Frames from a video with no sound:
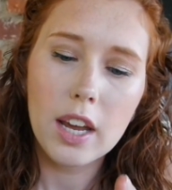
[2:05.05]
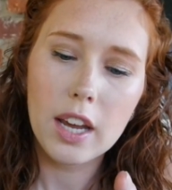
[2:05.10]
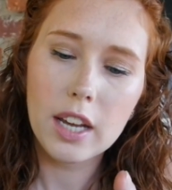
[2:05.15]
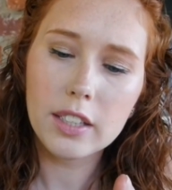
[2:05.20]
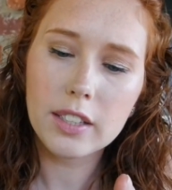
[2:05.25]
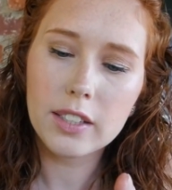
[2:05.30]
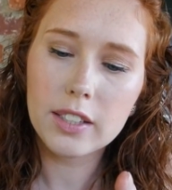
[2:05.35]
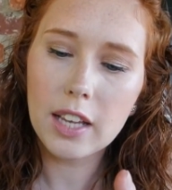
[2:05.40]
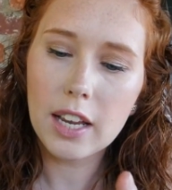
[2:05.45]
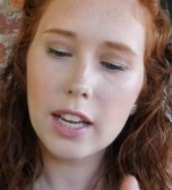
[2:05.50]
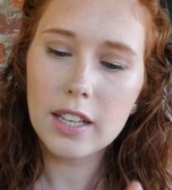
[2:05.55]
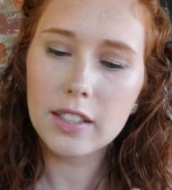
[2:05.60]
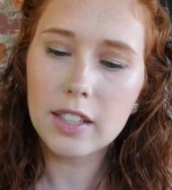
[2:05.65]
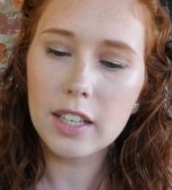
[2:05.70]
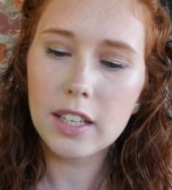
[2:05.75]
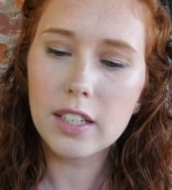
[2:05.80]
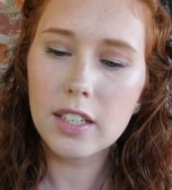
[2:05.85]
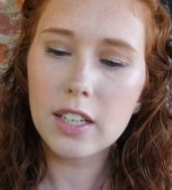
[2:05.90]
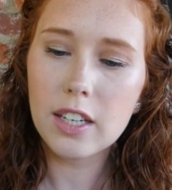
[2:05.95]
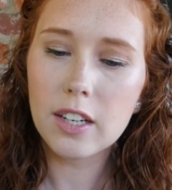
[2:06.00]
It says
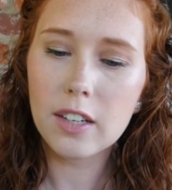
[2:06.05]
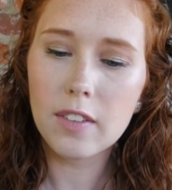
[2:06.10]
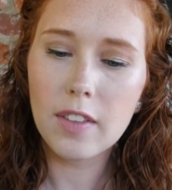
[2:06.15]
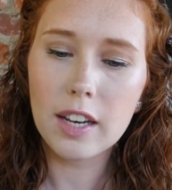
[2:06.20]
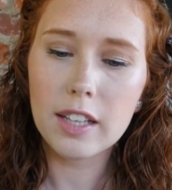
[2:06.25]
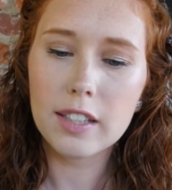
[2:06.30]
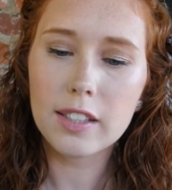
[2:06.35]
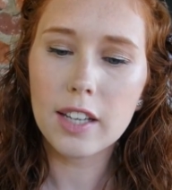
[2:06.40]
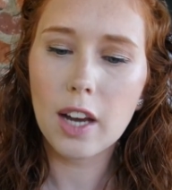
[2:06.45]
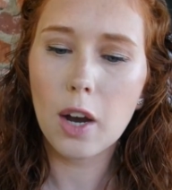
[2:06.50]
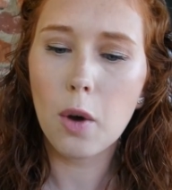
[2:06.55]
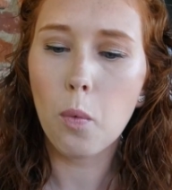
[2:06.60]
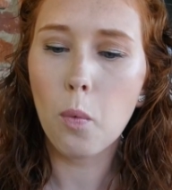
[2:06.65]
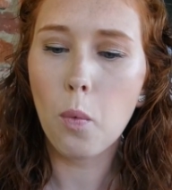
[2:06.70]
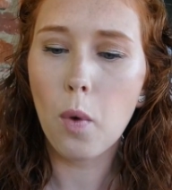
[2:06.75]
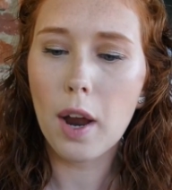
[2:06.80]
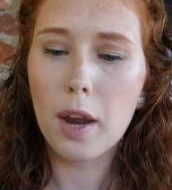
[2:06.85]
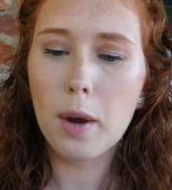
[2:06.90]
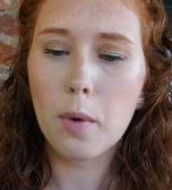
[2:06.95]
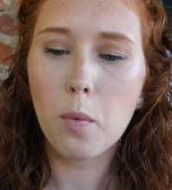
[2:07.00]
in here that it's
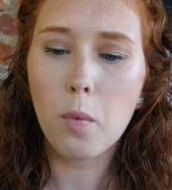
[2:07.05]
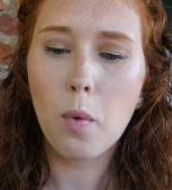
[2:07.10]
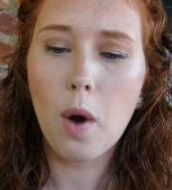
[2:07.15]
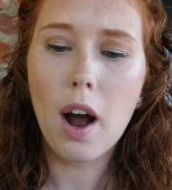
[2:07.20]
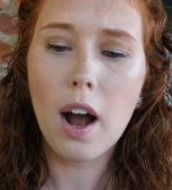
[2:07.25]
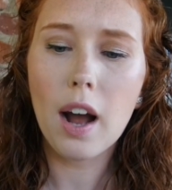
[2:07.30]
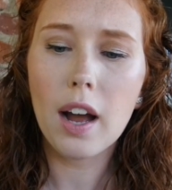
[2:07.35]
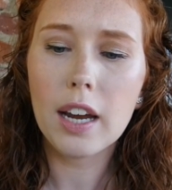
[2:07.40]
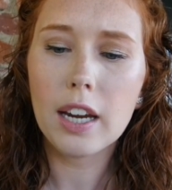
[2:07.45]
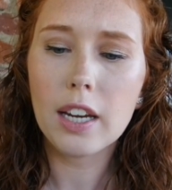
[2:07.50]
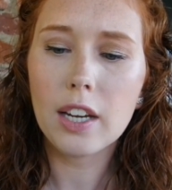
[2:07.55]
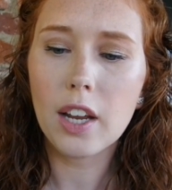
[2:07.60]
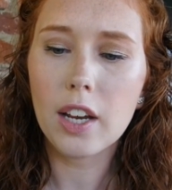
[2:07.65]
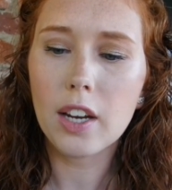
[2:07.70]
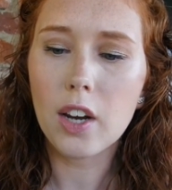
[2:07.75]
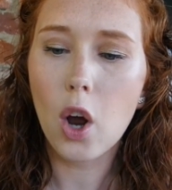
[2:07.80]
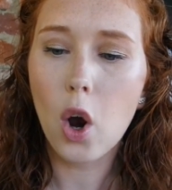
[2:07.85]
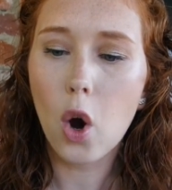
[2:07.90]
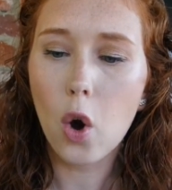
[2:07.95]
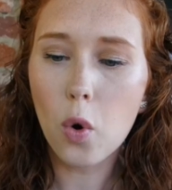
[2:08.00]
got white wine
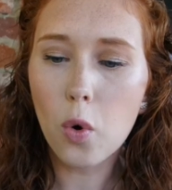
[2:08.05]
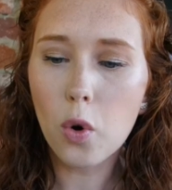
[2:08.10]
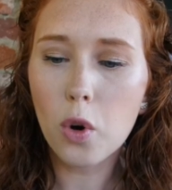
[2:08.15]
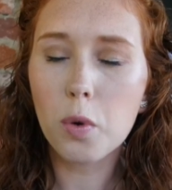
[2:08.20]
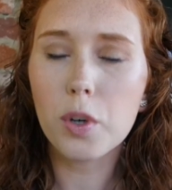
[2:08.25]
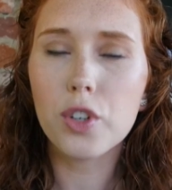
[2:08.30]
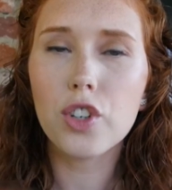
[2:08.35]
and oak,